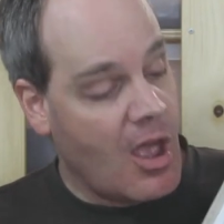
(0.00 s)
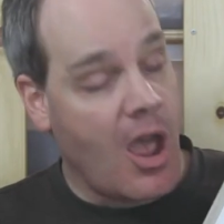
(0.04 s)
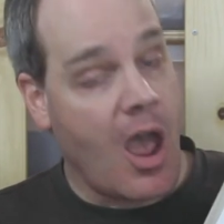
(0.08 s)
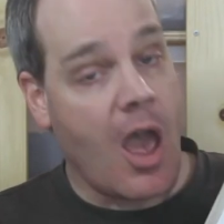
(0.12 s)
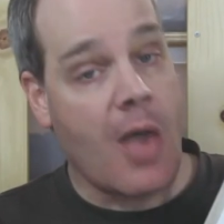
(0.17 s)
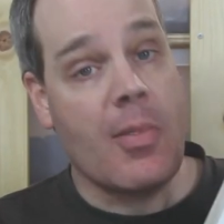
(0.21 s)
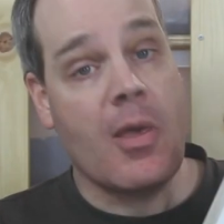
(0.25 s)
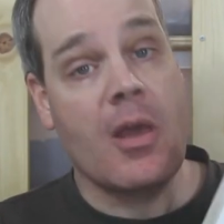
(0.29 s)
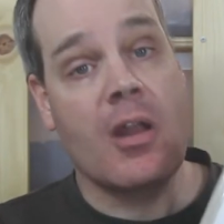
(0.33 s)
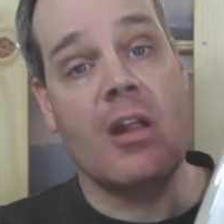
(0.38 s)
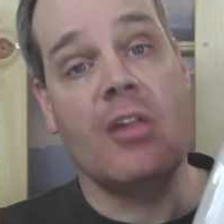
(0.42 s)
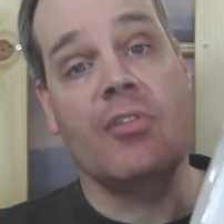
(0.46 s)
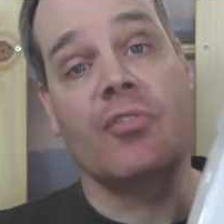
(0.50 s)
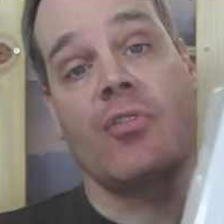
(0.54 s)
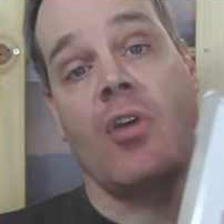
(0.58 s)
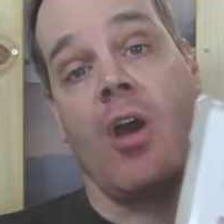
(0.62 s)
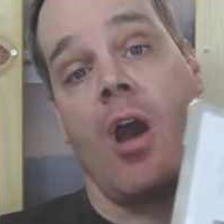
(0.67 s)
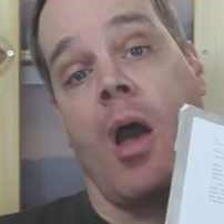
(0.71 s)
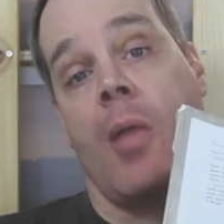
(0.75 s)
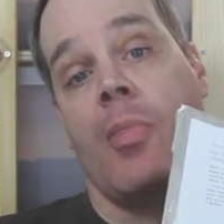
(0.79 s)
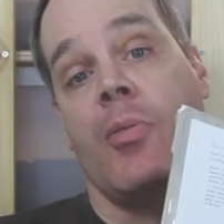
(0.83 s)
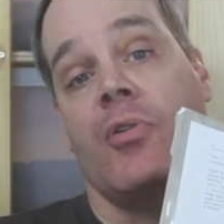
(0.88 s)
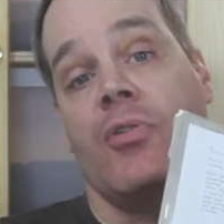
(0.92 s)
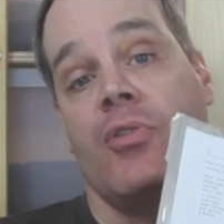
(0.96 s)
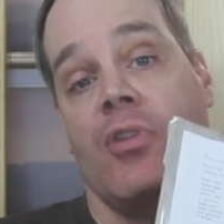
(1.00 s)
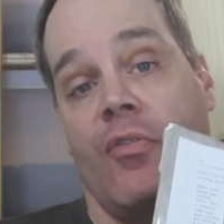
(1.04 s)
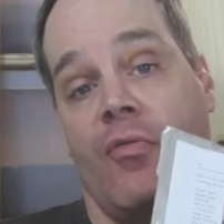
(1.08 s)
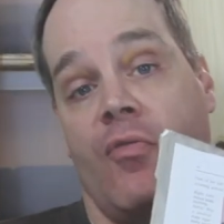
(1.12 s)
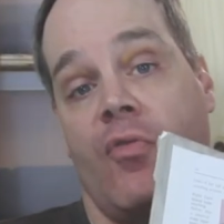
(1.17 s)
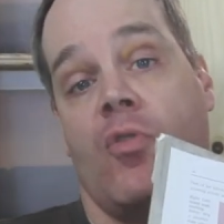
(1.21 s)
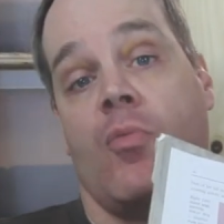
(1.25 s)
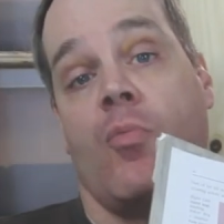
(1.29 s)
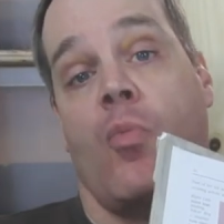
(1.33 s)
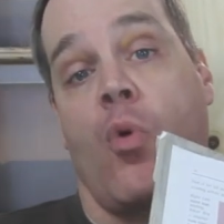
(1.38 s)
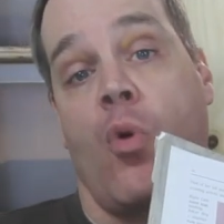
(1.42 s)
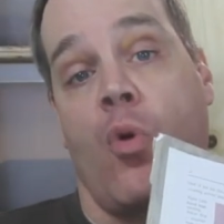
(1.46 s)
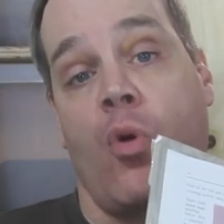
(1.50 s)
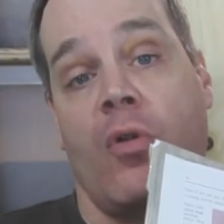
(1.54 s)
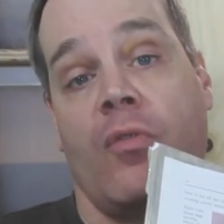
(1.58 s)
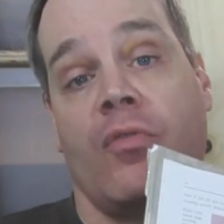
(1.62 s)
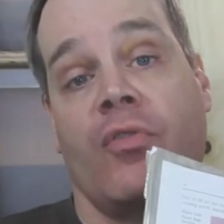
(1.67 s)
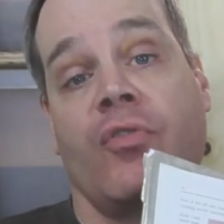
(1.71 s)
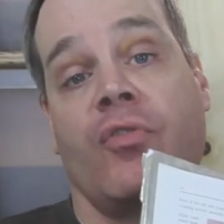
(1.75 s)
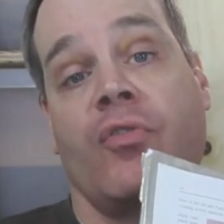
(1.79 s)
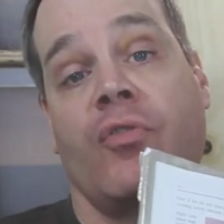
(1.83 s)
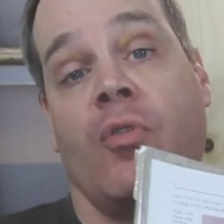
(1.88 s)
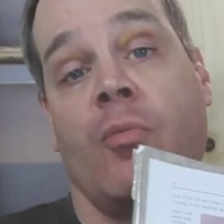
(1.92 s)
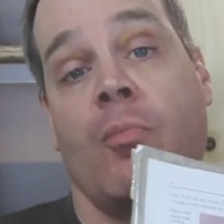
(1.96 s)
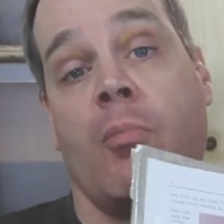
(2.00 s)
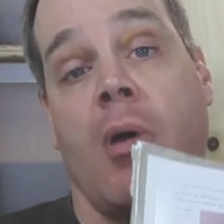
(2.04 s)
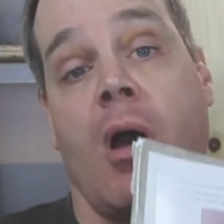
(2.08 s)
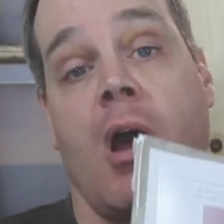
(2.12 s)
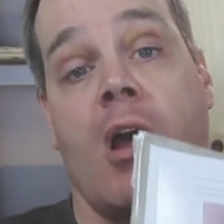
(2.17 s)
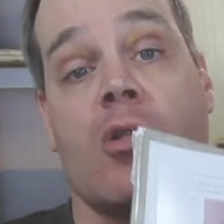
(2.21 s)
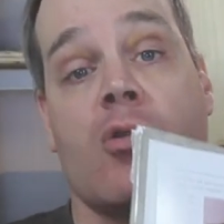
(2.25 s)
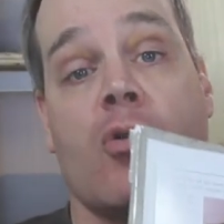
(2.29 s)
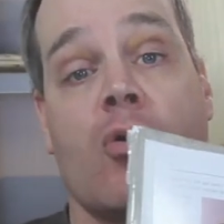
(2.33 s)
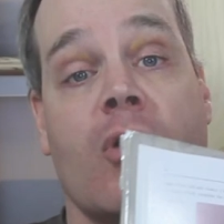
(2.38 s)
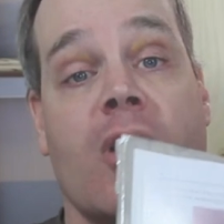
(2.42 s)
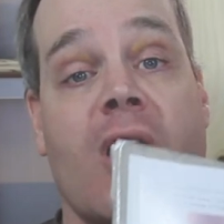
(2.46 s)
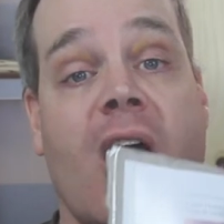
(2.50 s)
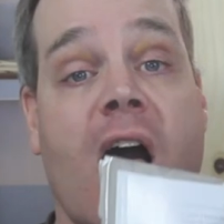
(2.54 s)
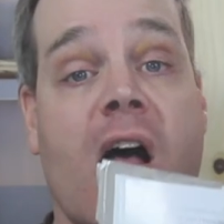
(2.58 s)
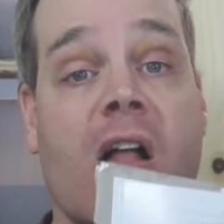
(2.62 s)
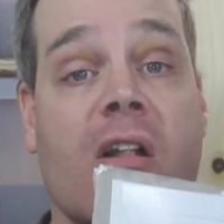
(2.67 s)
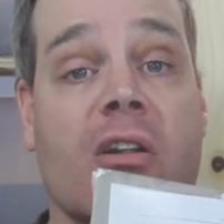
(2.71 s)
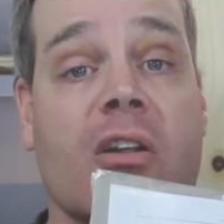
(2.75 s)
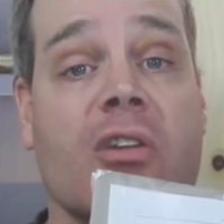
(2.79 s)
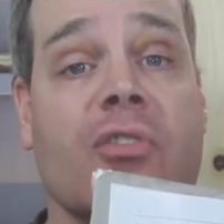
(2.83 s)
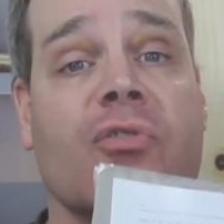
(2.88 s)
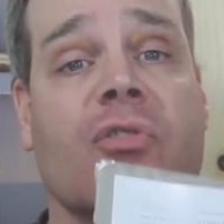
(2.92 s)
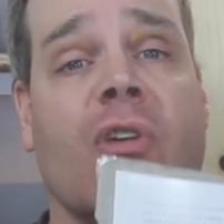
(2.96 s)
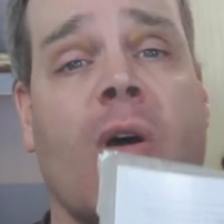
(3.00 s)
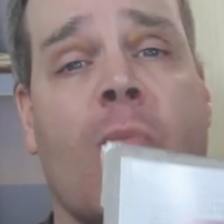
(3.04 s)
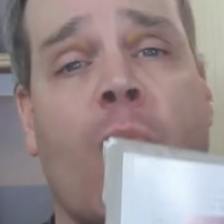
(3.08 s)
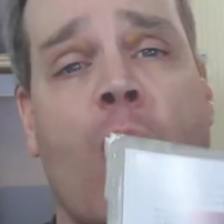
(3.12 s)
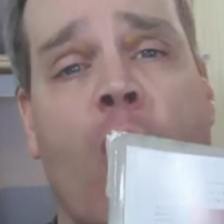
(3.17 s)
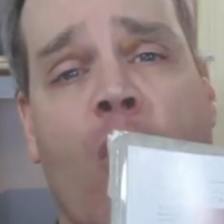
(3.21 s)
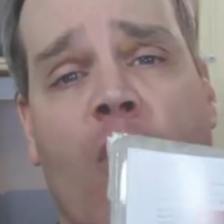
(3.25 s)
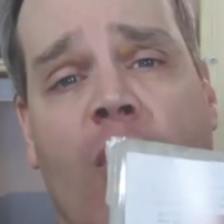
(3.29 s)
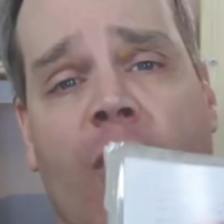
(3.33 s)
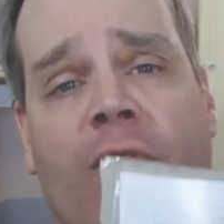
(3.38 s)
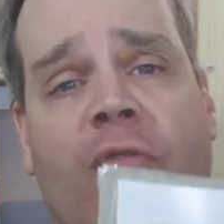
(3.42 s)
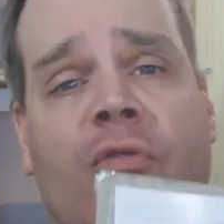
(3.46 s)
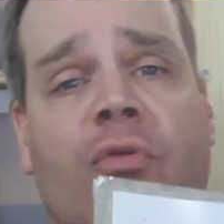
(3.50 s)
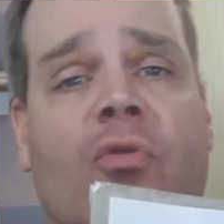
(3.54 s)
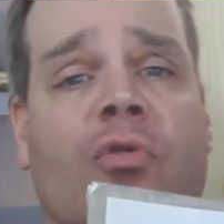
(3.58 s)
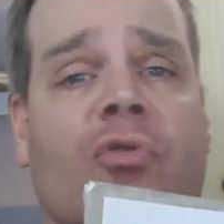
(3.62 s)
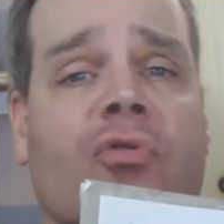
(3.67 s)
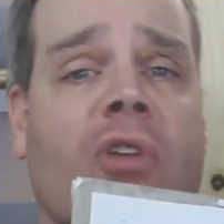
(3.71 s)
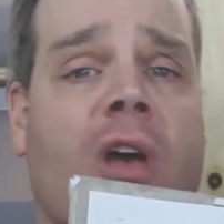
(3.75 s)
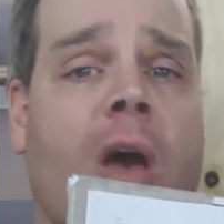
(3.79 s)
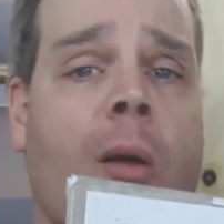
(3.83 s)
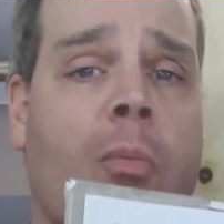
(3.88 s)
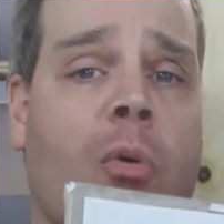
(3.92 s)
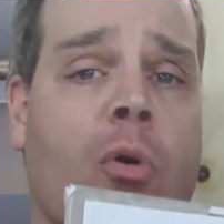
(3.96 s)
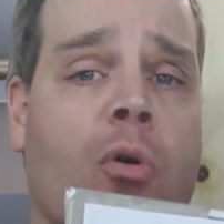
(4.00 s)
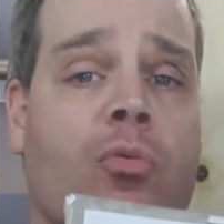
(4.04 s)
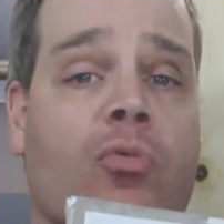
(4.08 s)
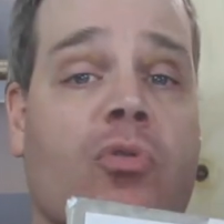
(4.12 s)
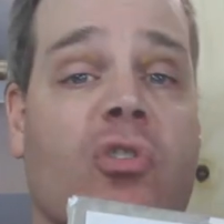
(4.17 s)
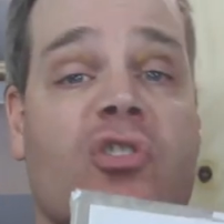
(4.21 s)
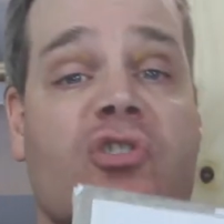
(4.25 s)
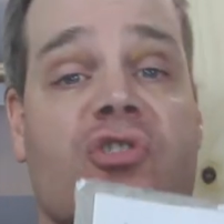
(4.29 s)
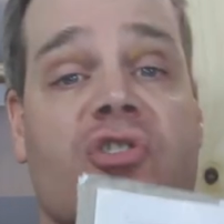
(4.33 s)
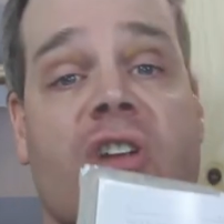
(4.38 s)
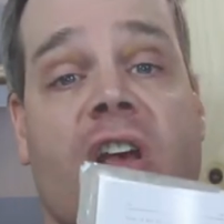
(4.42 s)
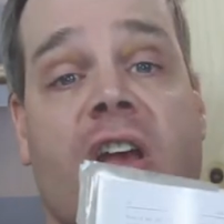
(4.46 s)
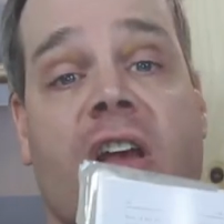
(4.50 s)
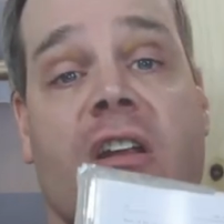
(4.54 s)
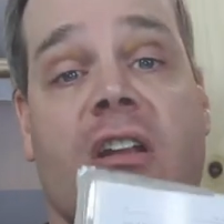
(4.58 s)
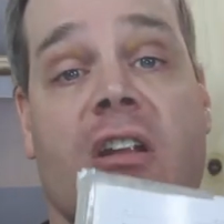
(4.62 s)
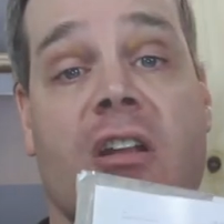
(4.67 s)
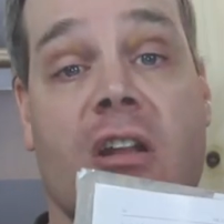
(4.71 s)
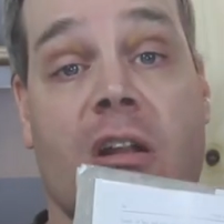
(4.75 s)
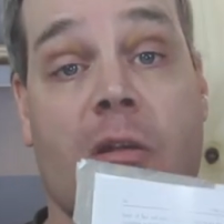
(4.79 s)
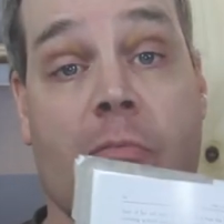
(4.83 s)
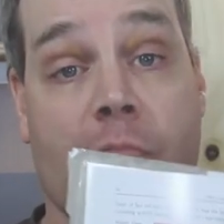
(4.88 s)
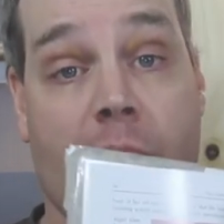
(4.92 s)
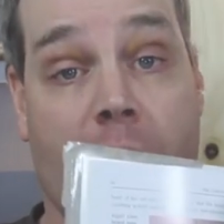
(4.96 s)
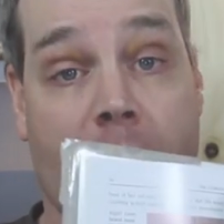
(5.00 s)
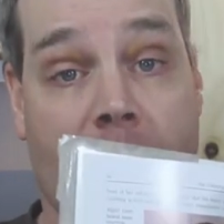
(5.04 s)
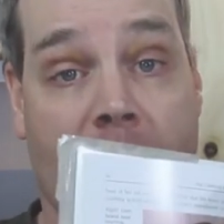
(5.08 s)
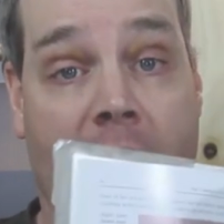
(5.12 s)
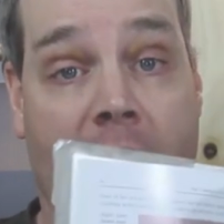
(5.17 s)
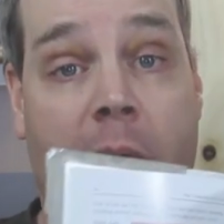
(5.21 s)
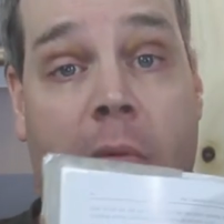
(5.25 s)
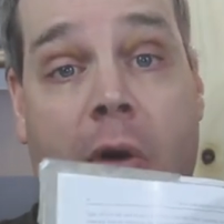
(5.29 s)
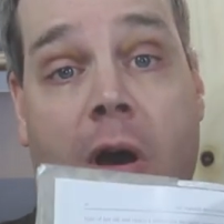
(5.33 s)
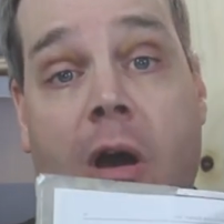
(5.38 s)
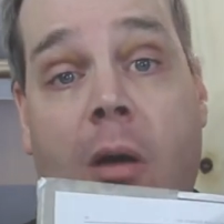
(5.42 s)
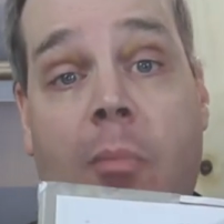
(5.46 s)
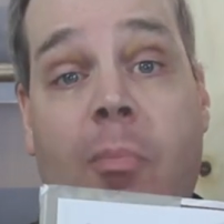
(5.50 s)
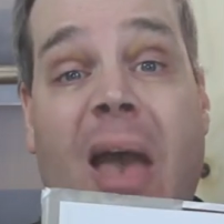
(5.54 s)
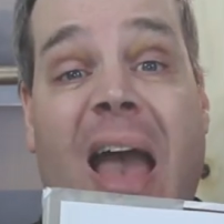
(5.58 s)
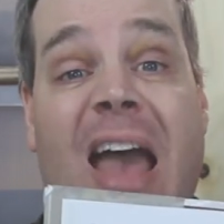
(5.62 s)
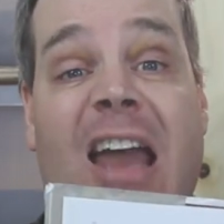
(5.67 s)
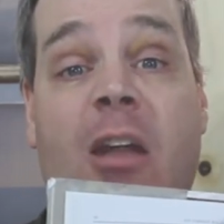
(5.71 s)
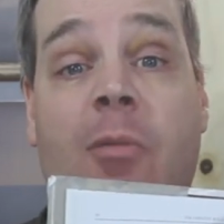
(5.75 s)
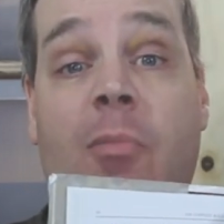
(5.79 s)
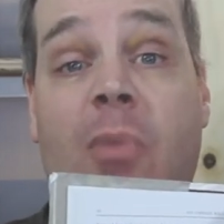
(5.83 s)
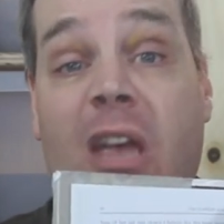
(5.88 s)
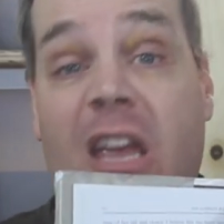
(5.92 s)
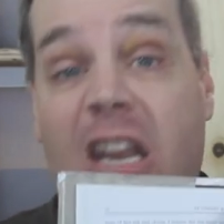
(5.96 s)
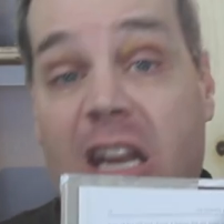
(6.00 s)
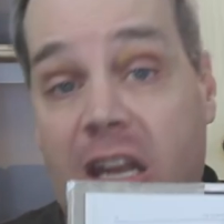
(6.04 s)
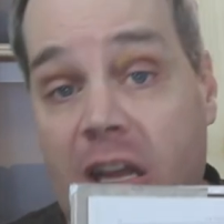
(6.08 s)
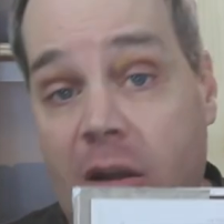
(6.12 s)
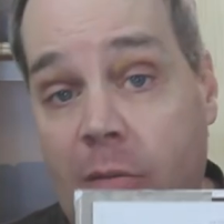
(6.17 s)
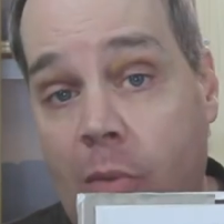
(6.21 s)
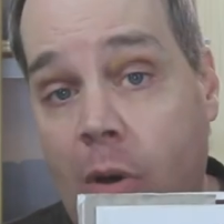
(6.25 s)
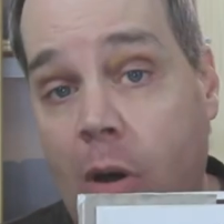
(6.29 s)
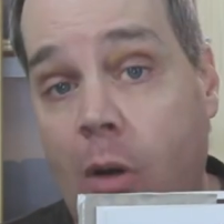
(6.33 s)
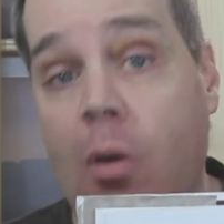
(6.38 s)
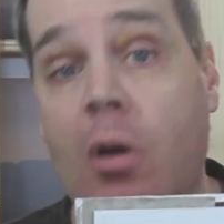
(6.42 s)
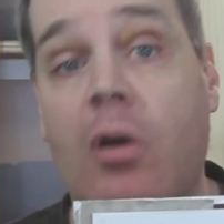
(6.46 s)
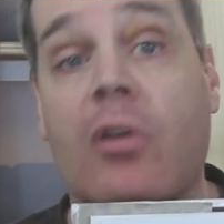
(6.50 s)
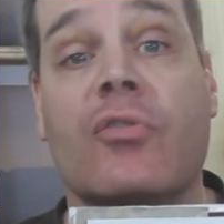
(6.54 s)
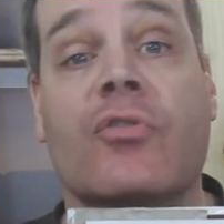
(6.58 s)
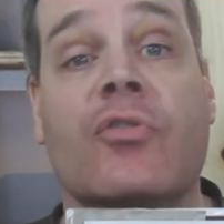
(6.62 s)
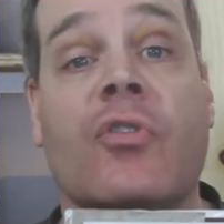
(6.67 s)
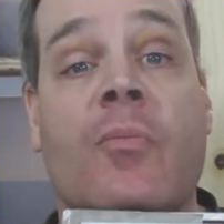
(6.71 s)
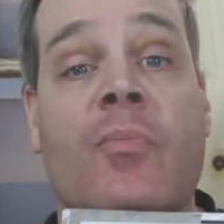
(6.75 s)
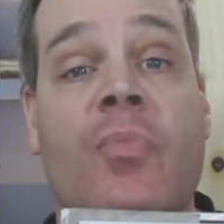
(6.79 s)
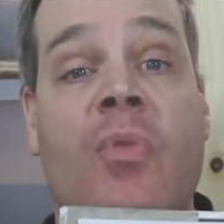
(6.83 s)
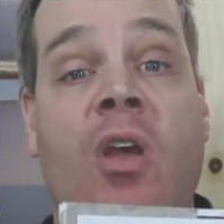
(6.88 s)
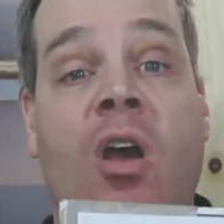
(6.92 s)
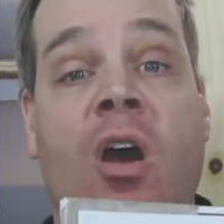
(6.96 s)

And then it's got the different morphs by locality. Some morphs, for example, originated in uh, Panamanian boas.